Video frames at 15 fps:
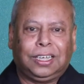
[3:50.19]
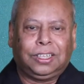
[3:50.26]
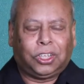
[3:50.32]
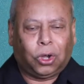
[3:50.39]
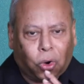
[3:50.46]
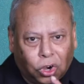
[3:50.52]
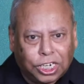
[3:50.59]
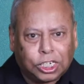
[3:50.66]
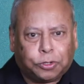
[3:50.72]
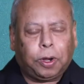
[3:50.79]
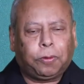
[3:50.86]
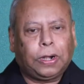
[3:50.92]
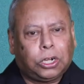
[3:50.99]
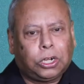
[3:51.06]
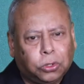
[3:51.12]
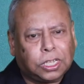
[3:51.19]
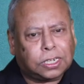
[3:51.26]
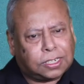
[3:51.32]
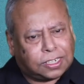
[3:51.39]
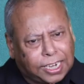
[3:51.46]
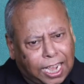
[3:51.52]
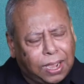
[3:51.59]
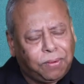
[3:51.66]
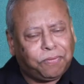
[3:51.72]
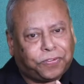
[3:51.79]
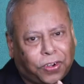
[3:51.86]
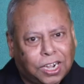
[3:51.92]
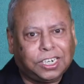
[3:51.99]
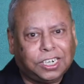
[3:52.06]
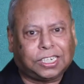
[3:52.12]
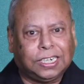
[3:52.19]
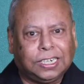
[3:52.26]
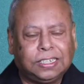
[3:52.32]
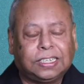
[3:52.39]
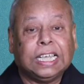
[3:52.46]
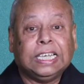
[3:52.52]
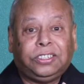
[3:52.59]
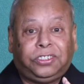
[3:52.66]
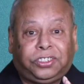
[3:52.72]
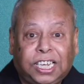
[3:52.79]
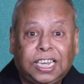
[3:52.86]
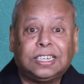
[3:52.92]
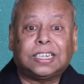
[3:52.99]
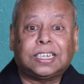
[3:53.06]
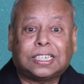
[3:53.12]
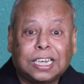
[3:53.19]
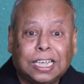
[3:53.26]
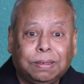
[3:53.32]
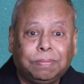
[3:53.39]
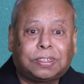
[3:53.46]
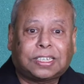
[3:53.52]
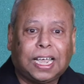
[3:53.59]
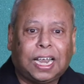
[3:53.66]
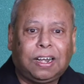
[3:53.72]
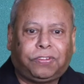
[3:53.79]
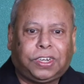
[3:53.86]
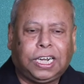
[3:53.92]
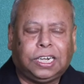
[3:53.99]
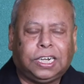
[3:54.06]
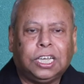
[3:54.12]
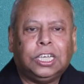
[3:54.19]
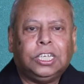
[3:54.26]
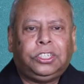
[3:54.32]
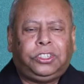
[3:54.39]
The Holy Spirit will do the same functions Jesus himself did.